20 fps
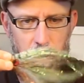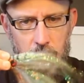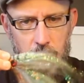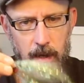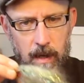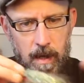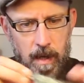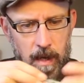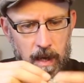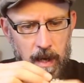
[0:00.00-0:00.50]

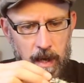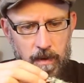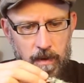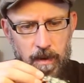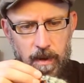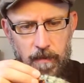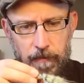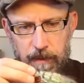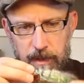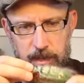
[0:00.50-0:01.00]
And
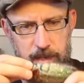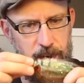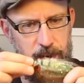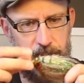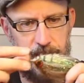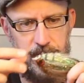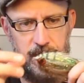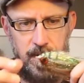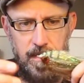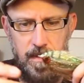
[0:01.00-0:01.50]
you can fish
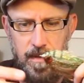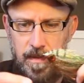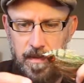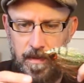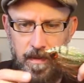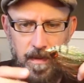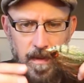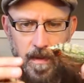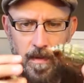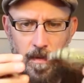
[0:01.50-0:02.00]
this
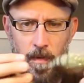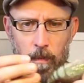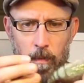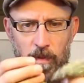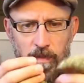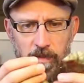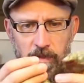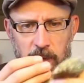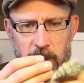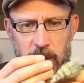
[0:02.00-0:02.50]

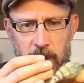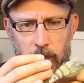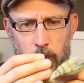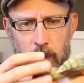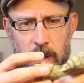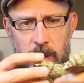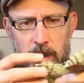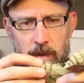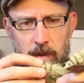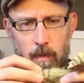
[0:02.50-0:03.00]
almost any
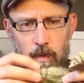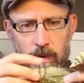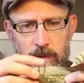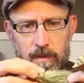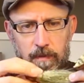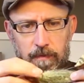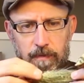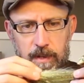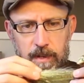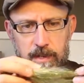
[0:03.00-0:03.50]
way you
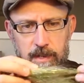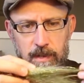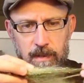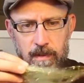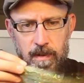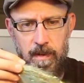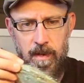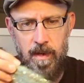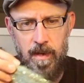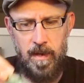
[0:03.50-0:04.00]
want to fish
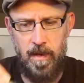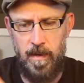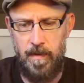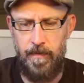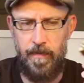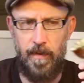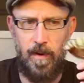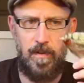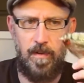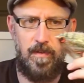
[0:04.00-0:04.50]
it.
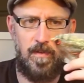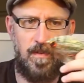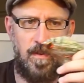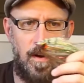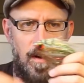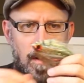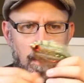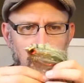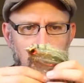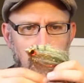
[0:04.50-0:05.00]
Fast,
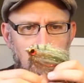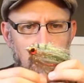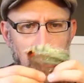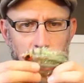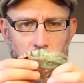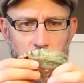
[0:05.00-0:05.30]
slow.